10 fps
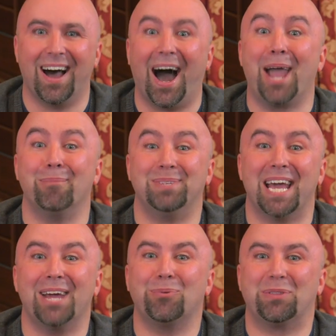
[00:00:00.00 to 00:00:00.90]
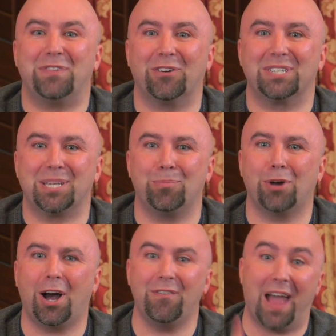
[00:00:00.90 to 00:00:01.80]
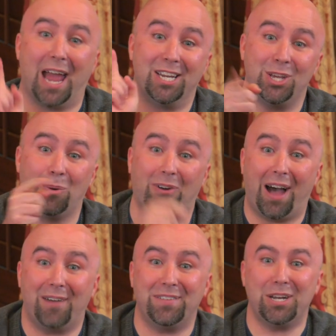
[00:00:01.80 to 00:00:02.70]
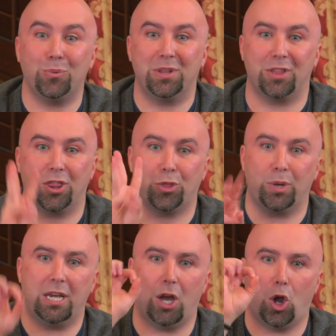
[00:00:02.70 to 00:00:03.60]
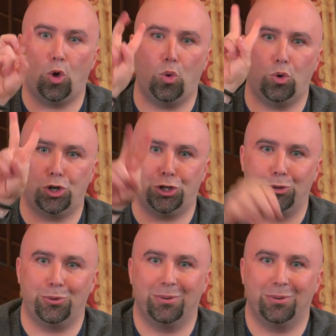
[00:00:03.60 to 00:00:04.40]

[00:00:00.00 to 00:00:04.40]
I am Dan with Fearless Improv, and you are laughing with the three oh two.